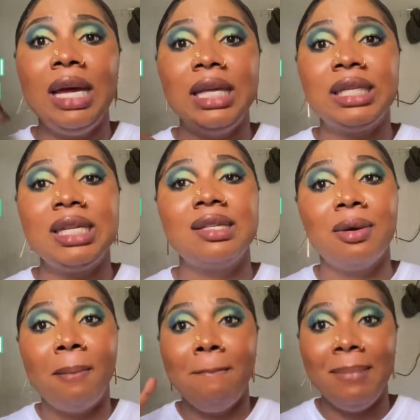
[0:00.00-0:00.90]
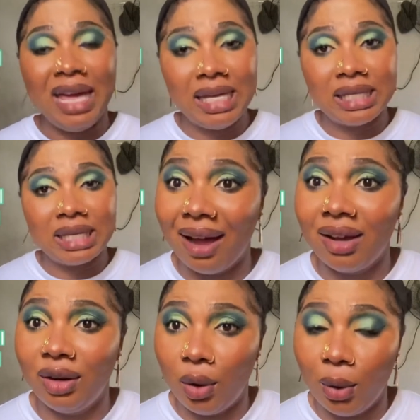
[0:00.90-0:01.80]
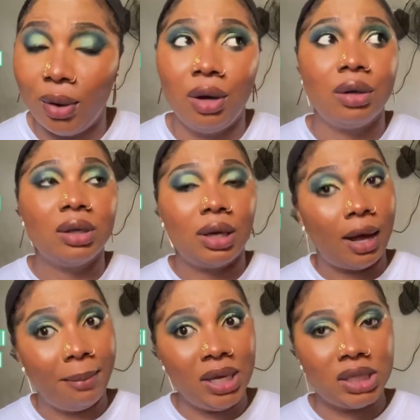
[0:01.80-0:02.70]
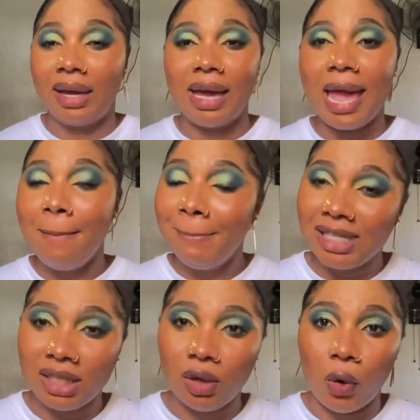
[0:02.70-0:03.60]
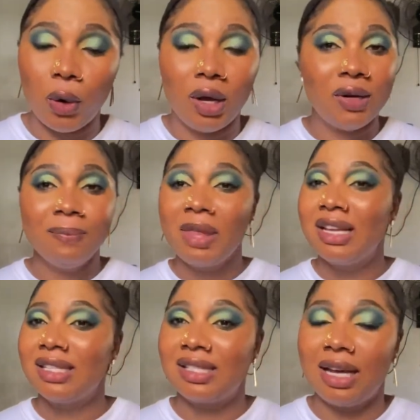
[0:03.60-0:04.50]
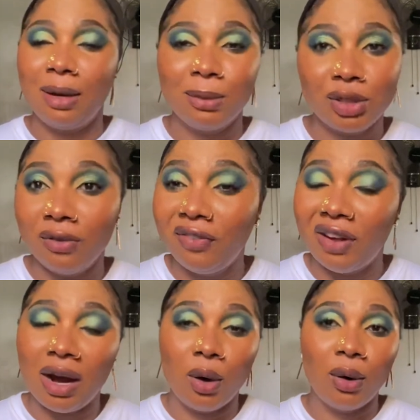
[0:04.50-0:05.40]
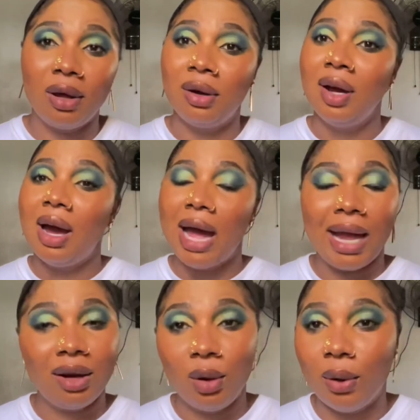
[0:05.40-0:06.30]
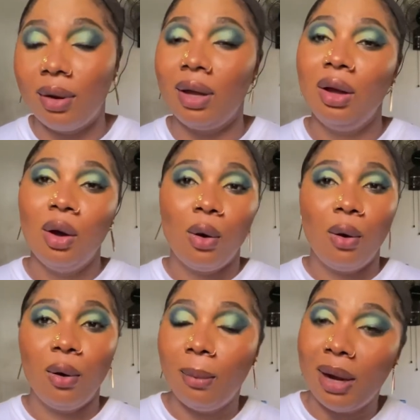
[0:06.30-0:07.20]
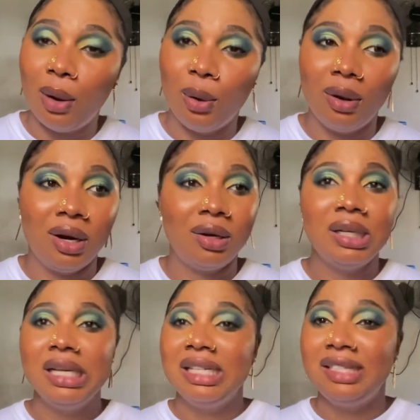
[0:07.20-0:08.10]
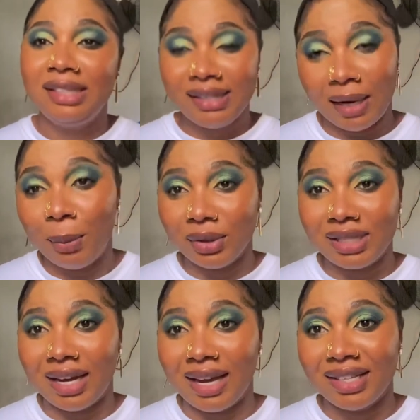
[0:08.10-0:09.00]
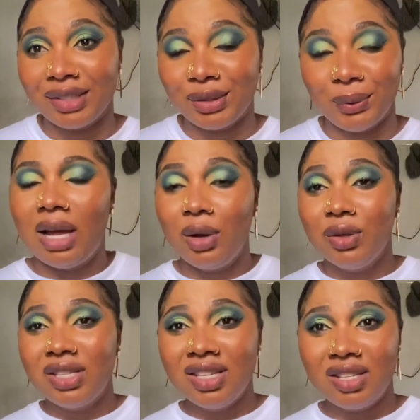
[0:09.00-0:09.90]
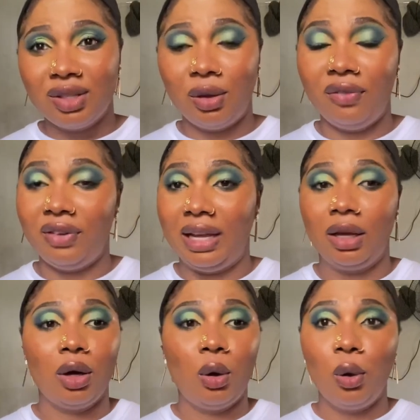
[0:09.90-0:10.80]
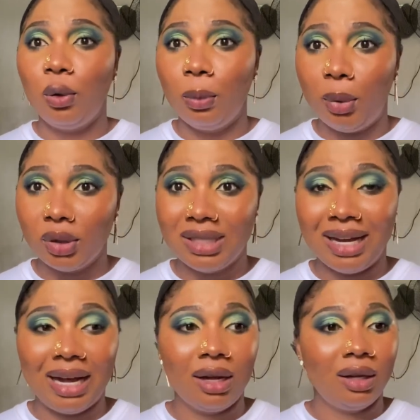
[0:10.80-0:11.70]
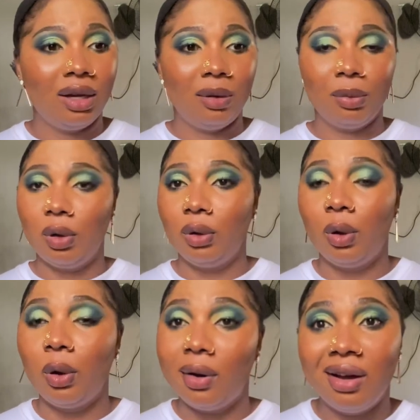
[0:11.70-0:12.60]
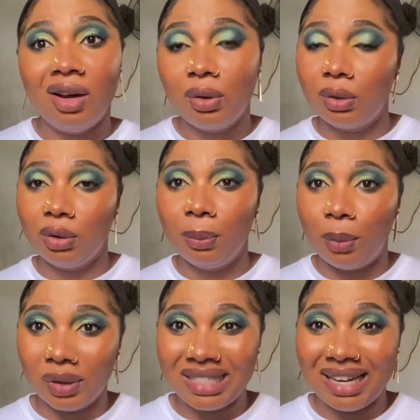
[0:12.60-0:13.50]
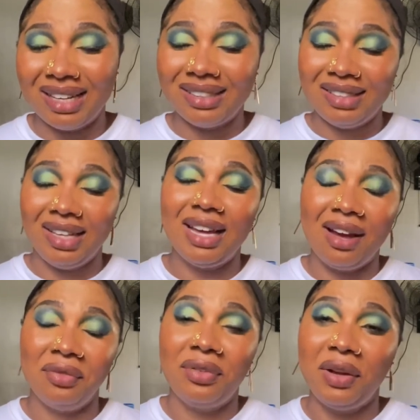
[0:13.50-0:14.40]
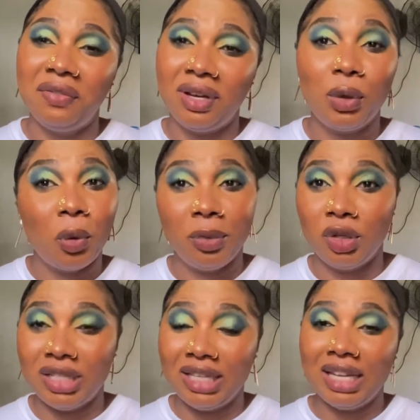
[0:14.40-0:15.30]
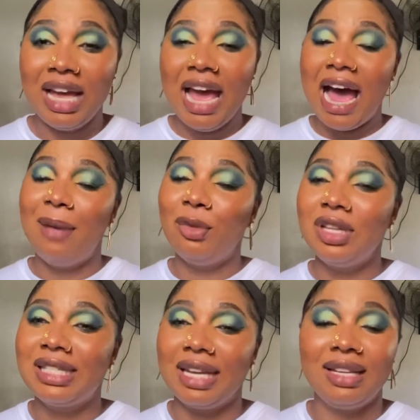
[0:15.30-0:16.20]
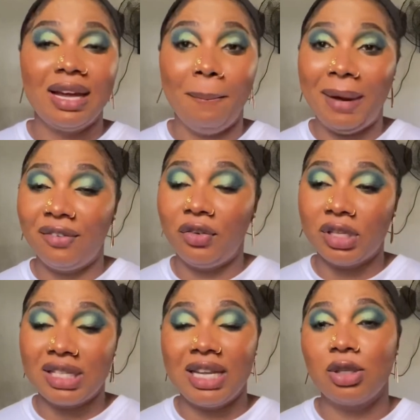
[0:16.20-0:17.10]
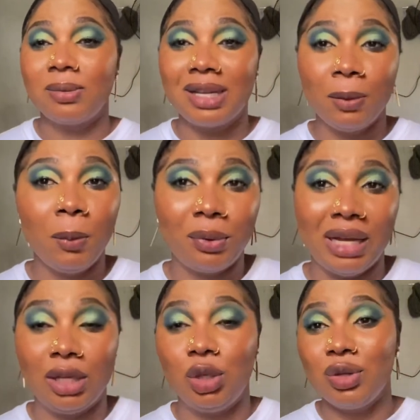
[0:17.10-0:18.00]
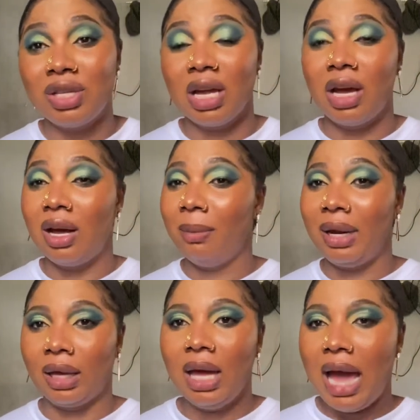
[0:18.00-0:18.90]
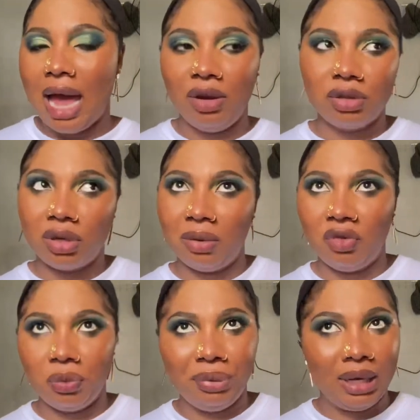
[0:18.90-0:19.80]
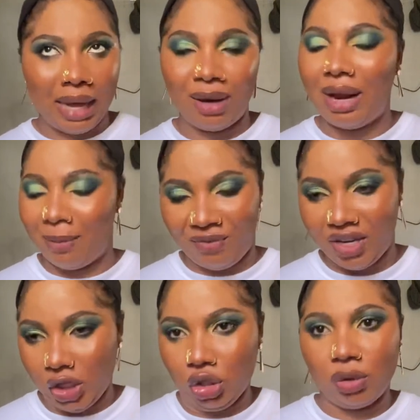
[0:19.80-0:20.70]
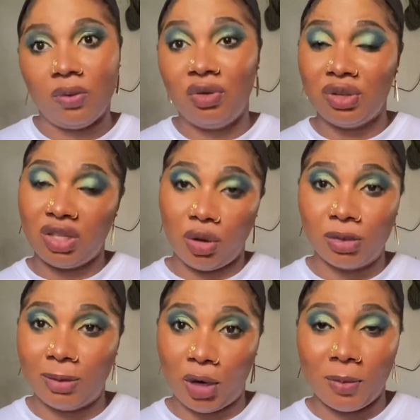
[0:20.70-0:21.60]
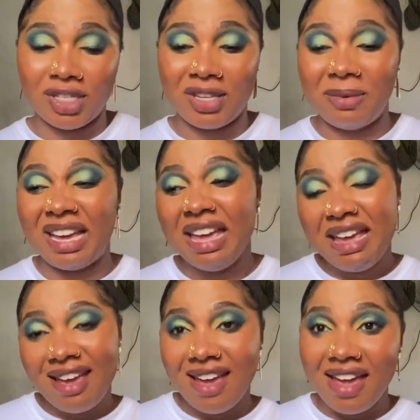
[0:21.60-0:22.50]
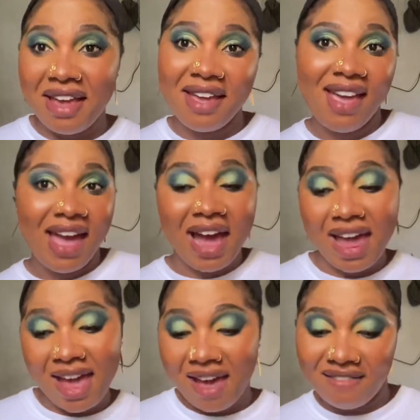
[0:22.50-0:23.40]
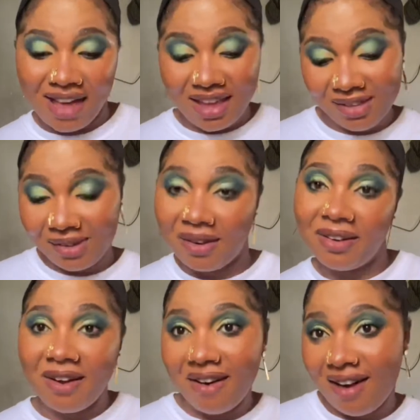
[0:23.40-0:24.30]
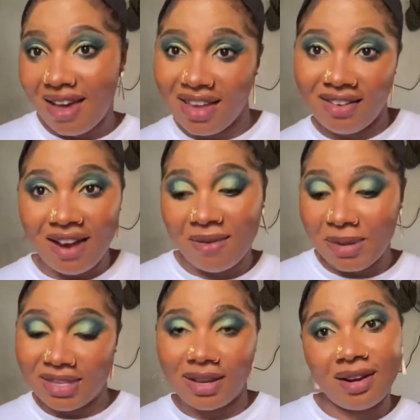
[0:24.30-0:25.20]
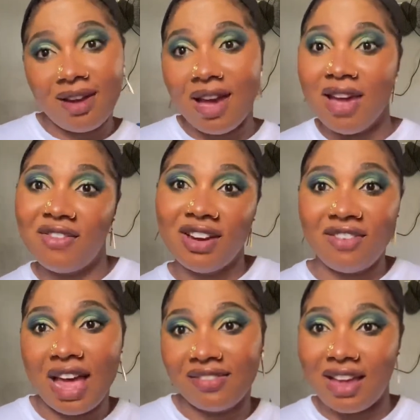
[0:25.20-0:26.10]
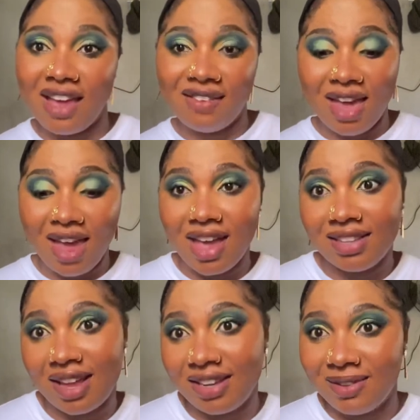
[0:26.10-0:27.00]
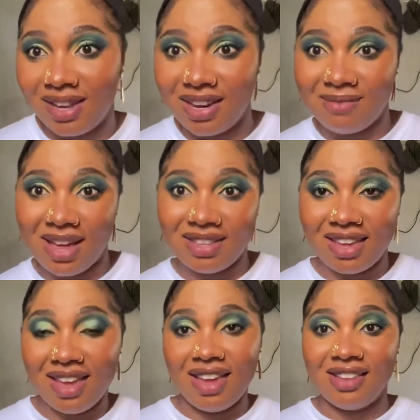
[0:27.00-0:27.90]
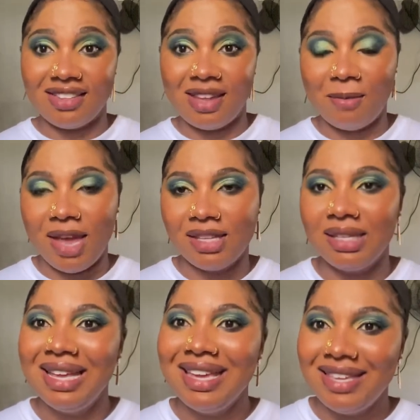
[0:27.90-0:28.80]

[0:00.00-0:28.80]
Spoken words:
It is amazing. Argan oil, amazing. Hempseed oil, sunflower oil, argan oil, jojoba oil, shea butter. So now you see stuff like cocoa butter, coconut oil, coconut butter. They are very, very comedogenic. I'm not saying they are bad for your skin. There's some certain people that use like, I know some of you will be, I'm very sure some of you still come to my comments and I'm like, hey, I use coconut oil. I've been using coconut oil for the past 5 years, and it's working on my skin. It's amazing.